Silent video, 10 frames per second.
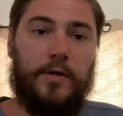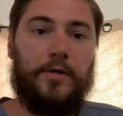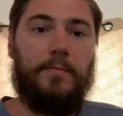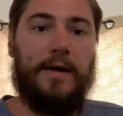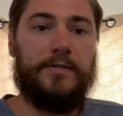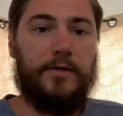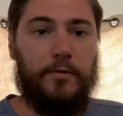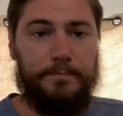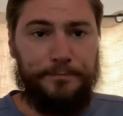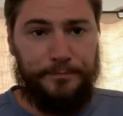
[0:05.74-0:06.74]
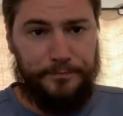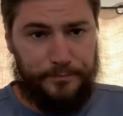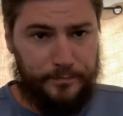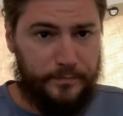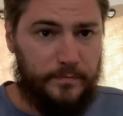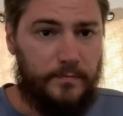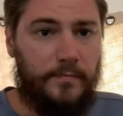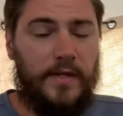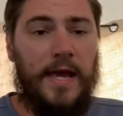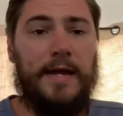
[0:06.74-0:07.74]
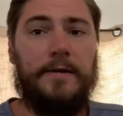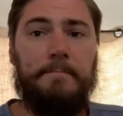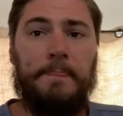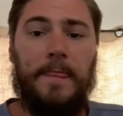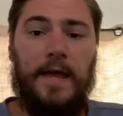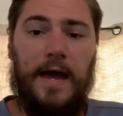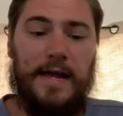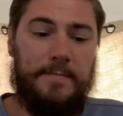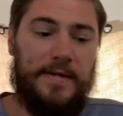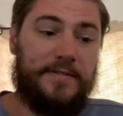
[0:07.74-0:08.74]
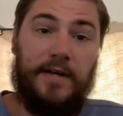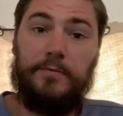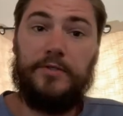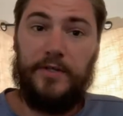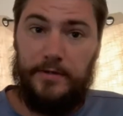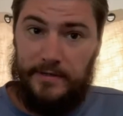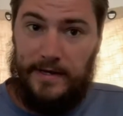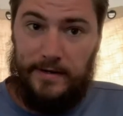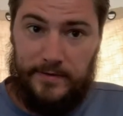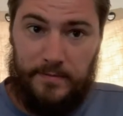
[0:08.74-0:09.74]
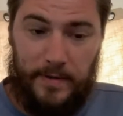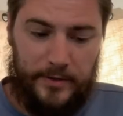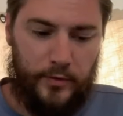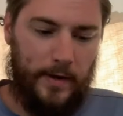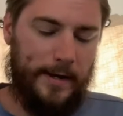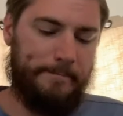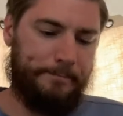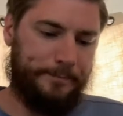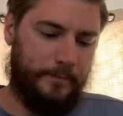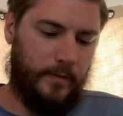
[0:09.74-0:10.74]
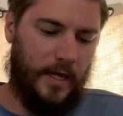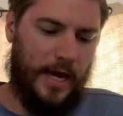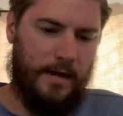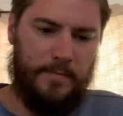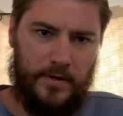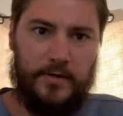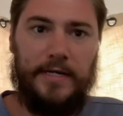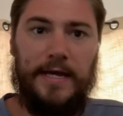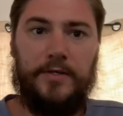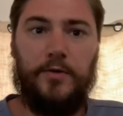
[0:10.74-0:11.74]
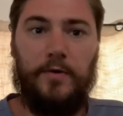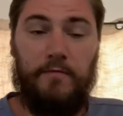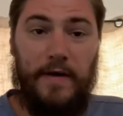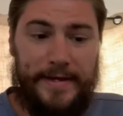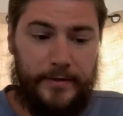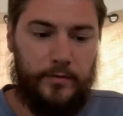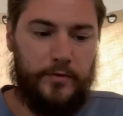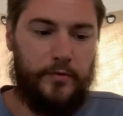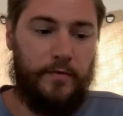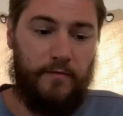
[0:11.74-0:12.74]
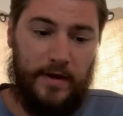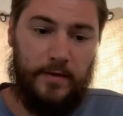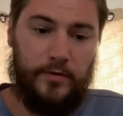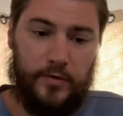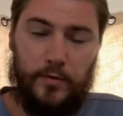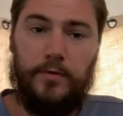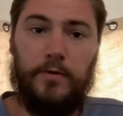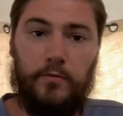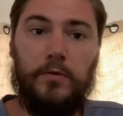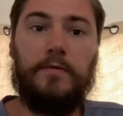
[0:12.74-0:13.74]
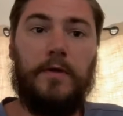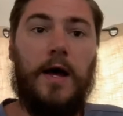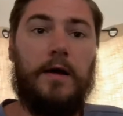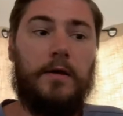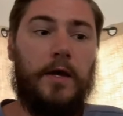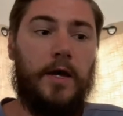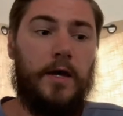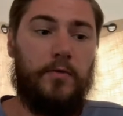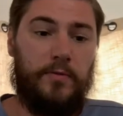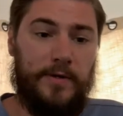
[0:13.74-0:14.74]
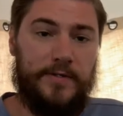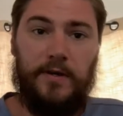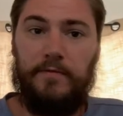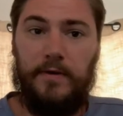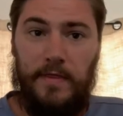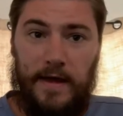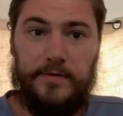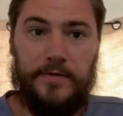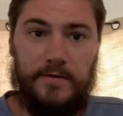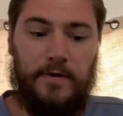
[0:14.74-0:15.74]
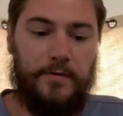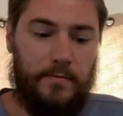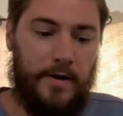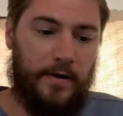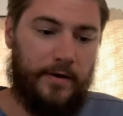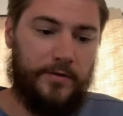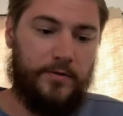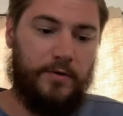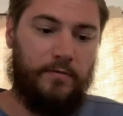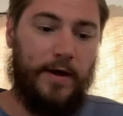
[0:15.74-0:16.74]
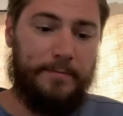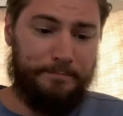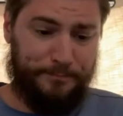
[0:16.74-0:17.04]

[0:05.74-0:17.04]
New Mexico, and I am a cybersecurity analyst by trade. I'm here today to invite you to defend the truth and the rule of law with myself and thousands of other Americans who have read